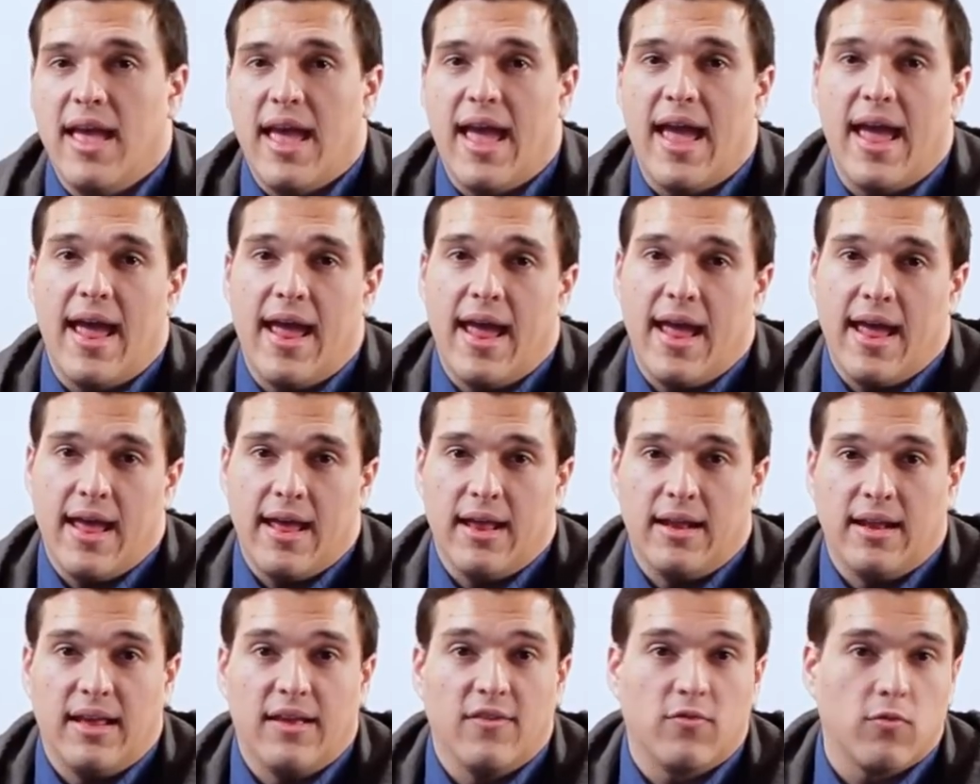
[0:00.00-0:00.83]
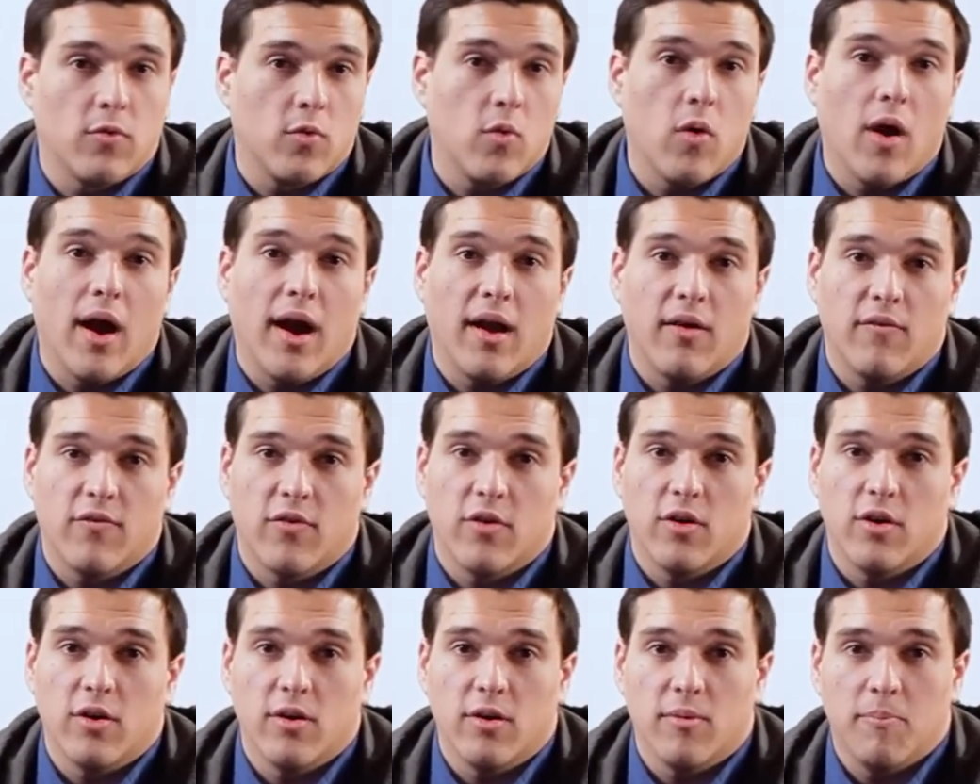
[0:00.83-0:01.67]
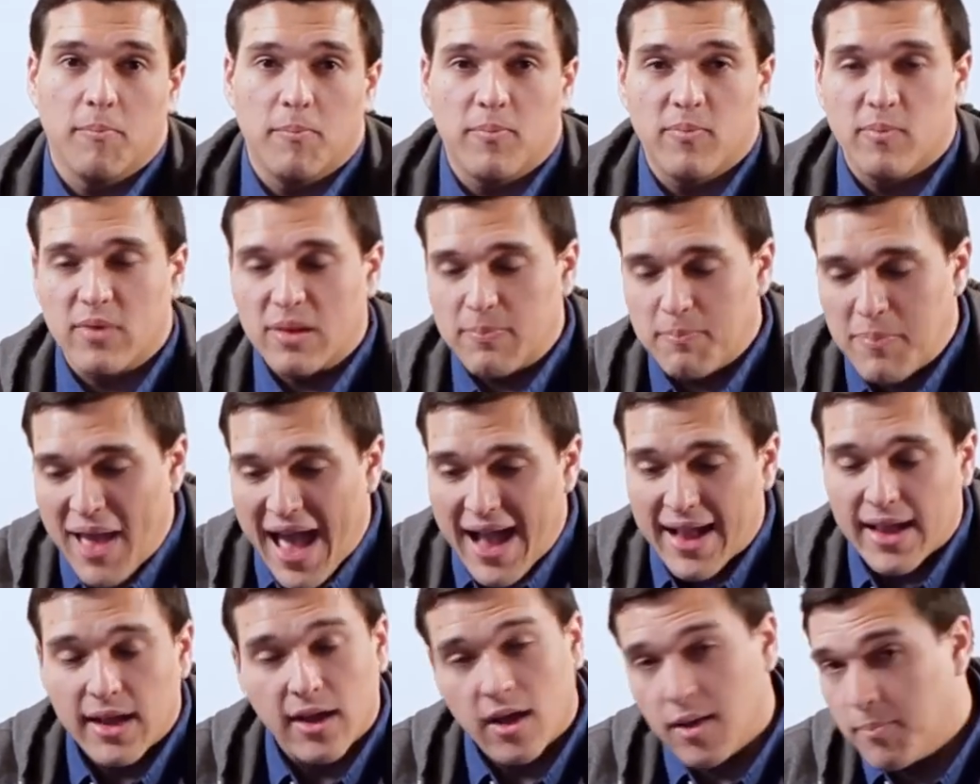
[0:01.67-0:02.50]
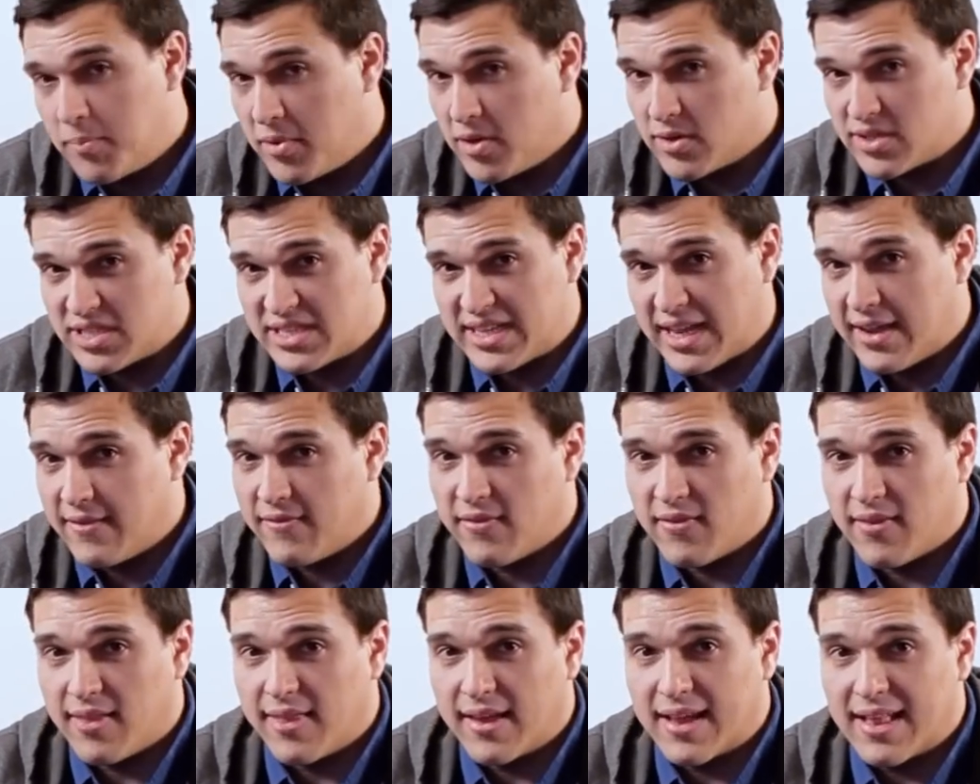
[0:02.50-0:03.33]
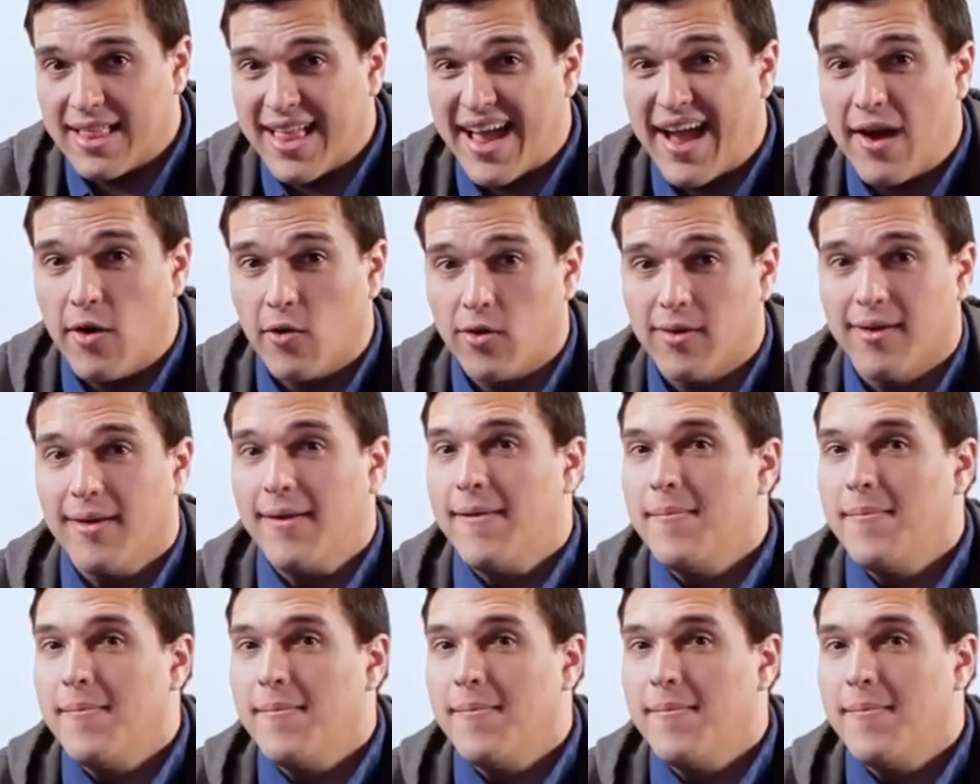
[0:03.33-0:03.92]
and it's required for backing up your saves to the cloud.